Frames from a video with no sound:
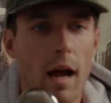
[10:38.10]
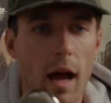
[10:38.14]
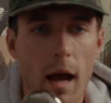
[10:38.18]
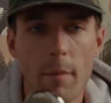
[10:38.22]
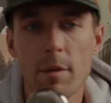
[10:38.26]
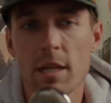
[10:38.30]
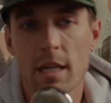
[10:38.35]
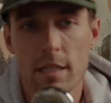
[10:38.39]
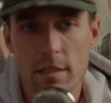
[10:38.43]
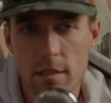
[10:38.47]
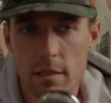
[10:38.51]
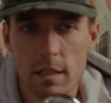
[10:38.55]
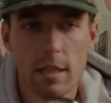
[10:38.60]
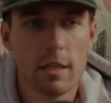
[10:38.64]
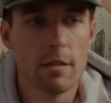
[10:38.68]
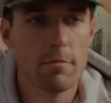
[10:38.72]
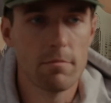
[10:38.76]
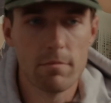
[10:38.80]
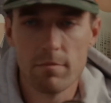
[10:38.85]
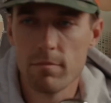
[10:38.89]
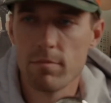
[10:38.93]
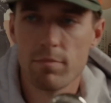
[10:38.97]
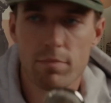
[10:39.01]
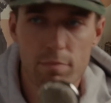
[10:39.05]
I
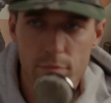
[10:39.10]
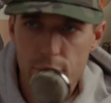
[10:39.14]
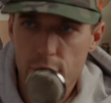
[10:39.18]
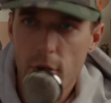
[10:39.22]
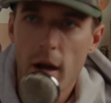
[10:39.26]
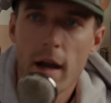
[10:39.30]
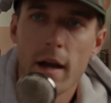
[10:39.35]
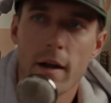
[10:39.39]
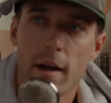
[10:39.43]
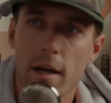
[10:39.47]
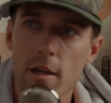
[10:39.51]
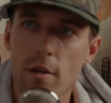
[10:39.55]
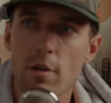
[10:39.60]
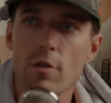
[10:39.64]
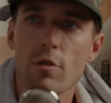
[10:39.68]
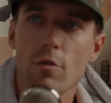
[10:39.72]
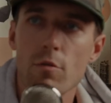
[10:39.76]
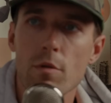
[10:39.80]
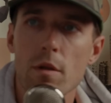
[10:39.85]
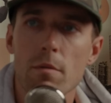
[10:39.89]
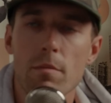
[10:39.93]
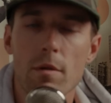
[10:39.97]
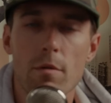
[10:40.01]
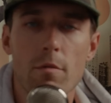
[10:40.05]
did prior, I
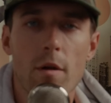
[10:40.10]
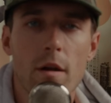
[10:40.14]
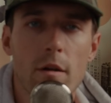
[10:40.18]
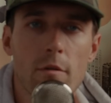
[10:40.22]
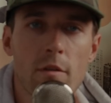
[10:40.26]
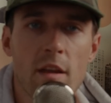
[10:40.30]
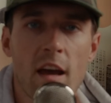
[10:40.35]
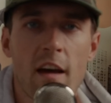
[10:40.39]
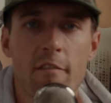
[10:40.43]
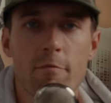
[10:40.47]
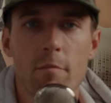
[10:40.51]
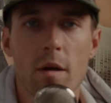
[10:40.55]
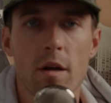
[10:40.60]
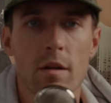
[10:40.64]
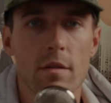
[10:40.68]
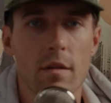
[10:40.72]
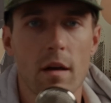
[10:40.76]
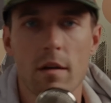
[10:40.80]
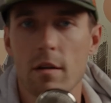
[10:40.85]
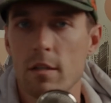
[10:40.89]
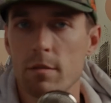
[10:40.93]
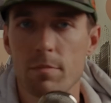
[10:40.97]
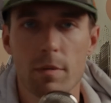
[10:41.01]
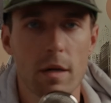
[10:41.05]
knew we'd be running with half
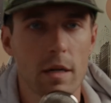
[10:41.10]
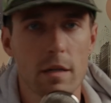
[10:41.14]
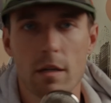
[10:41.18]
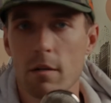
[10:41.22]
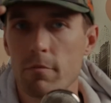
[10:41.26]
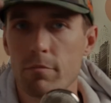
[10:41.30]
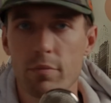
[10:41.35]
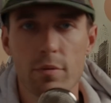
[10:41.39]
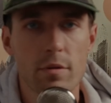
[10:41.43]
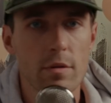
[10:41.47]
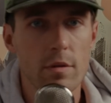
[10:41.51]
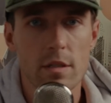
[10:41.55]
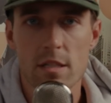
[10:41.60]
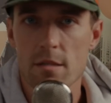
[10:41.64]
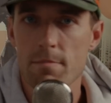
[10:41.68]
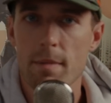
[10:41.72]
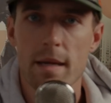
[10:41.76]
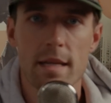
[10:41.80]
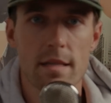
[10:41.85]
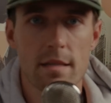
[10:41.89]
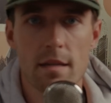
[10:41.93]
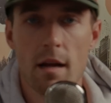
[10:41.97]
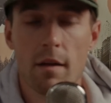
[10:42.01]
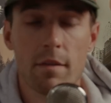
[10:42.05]
marathoners, but I completely
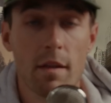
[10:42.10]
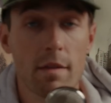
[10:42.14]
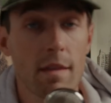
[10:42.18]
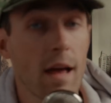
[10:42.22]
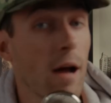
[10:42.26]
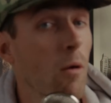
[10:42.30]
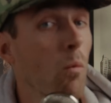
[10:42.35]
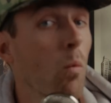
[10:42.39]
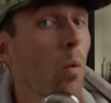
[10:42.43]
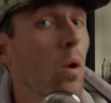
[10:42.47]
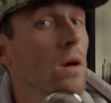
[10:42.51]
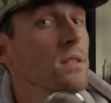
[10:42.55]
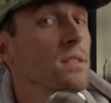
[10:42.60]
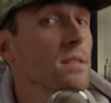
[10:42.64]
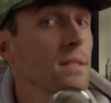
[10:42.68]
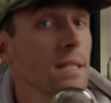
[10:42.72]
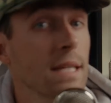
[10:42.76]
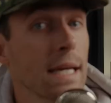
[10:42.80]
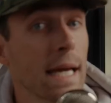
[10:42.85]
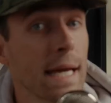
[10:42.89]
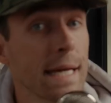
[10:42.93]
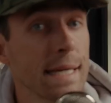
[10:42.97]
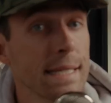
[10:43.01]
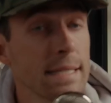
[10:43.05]
spaced out that was
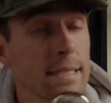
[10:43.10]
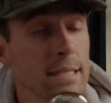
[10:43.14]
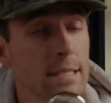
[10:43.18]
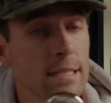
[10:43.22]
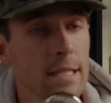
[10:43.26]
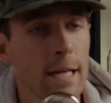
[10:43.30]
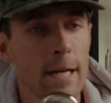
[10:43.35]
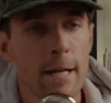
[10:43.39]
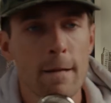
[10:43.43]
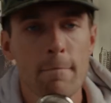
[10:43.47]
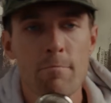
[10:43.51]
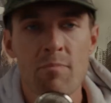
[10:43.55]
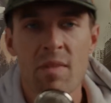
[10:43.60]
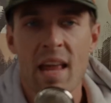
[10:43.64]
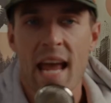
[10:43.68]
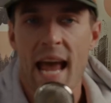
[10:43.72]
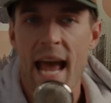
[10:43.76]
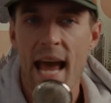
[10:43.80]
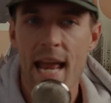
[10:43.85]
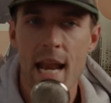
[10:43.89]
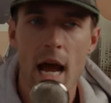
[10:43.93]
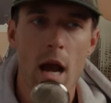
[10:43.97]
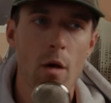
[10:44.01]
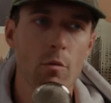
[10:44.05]
the case.
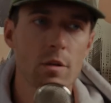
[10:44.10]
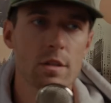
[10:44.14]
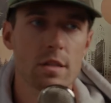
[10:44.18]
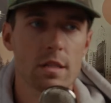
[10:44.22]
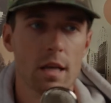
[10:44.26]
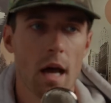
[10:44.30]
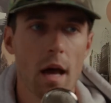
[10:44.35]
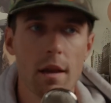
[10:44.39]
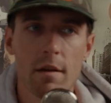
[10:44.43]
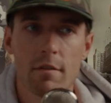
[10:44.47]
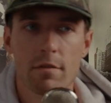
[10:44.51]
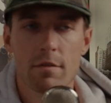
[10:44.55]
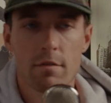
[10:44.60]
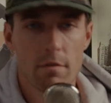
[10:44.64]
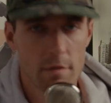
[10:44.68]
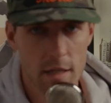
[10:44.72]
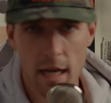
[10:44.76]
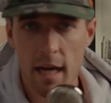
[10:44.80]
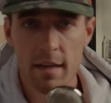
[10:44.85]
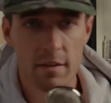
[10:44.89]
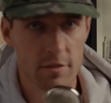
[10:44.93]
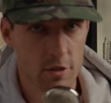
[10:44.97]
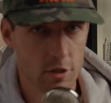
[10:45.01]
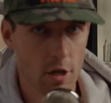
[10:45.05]
And I was kind
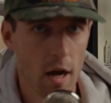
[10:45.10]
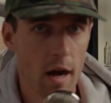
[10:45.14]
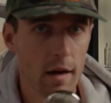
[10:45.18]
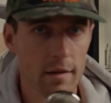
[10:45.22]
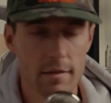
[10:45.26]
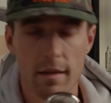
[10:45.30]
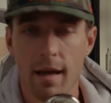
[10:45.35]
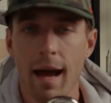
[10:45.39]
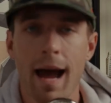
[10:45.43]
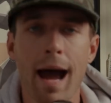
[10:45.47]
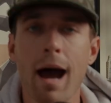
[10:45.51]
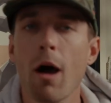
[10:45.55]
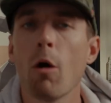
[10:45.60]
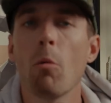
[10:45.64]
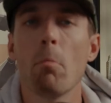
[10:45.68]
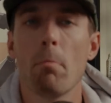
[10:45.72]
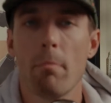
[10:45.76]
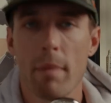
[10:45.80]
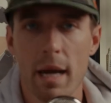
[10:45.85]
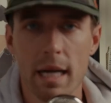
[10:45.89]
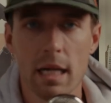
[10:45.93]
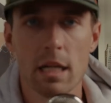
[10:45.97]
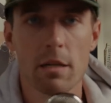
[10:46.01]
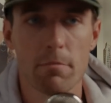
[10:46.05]
of shocked at how
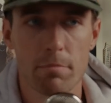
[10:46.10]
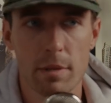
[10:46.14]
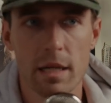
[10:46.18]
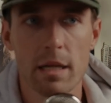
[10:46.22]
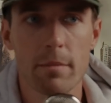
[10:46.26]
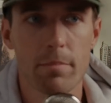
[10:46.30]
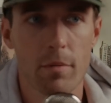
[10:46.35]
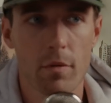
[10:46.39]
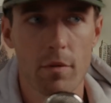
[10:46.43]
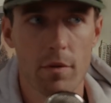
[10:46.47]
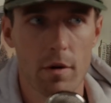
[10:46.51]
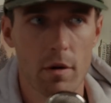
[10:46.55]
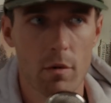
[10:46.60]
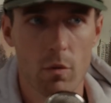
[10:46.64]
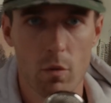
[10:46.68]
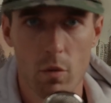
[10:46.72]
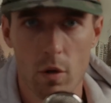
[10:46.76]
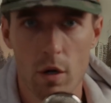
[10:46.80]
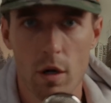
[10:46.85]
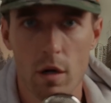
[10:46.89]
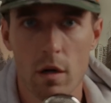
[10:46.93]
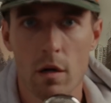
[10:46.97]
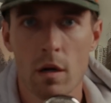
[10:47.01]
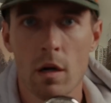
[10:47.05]
many people there
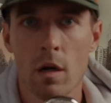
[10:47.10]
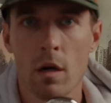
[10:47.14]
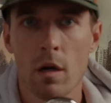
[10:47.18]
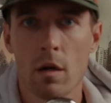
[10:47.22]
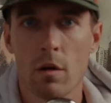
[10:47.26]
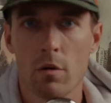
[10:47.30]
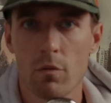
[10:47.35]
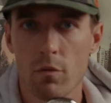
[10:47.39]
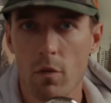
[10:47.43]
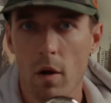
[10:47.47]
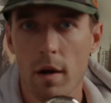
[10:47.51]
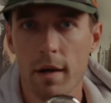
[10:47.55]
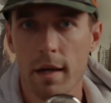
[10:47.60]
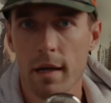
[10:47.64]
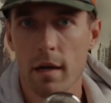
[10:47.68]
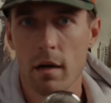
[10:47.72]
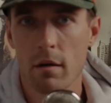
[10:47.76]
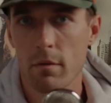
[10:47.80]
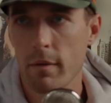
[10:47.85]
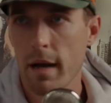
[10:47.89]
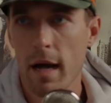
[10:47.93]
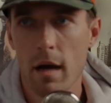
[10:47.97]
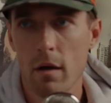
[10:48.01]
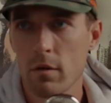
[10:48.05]
were running
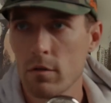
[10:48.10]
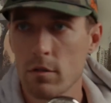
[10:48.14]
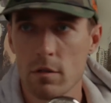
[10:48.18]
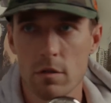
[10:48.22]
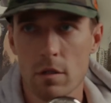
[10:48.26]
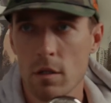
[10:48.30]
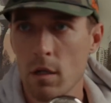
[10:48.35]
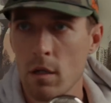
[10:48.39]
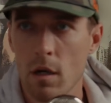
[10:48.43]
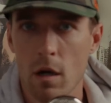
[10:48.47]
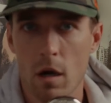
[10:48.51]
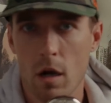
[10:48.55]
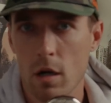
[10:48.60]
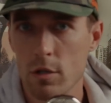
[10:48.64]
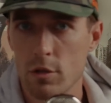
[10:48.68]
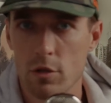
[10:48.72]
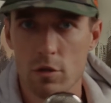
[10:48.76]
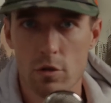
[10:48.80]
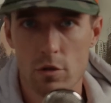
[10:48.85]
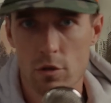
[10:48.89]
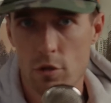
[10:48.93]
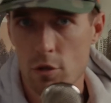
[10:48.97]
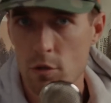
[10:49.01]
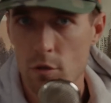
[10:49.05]
around a
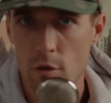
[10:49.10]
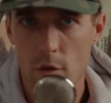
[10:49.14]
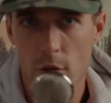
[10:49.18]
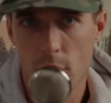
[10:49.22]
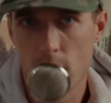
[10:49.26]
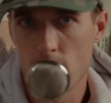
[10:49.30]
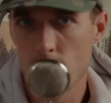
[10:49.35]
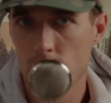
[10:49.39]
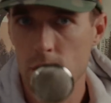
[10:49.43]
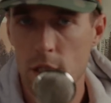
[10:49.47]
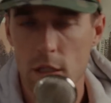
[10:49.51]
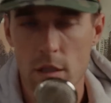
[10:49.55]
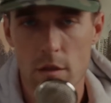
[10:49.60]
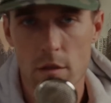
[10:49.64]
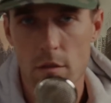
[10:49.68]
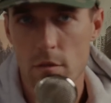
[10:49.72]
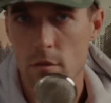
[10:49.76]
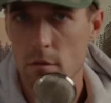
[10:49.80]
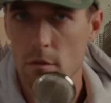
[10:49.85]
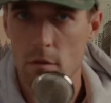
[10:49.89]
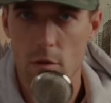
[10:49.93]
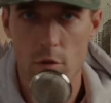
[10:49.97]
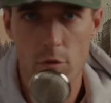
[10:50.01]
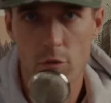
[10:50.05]

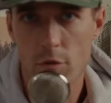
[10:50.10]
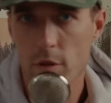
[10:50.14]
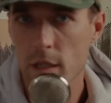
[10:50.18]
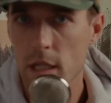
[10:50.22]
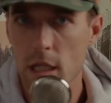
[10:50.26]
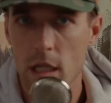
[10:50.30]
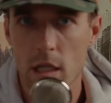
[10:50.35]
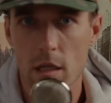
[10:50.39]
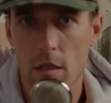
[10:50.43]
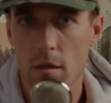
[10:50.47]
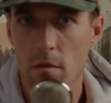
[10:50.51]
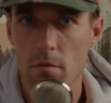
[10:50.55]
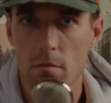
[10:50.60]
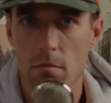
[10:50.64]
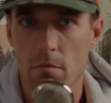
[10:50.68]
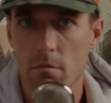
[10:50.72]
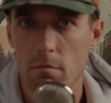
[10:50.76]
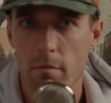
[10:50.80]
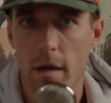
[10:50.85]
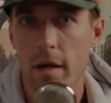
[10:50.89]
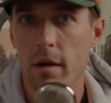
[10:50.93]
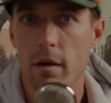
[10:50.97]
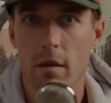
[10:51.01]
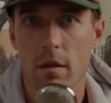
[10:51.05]
2:33
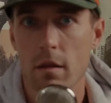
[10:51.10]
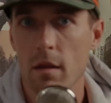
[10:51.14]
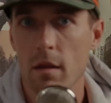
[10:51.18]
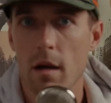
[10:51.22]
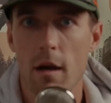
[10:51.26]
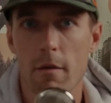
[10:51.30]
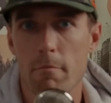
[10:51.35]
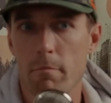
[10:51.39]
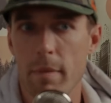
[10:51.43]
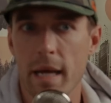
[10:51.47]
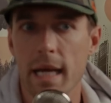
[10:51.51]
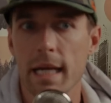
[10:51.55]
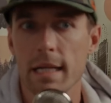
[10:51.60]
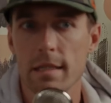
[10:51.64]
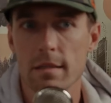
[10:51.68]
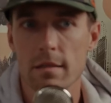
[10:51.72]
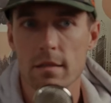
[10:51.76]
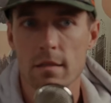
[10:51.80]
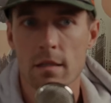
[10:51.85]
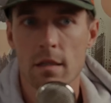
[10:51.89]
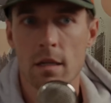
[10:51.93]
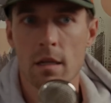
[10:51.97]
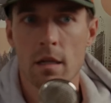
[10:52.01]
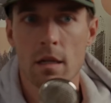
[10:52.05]
marathon
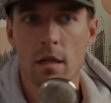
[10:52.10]
pace.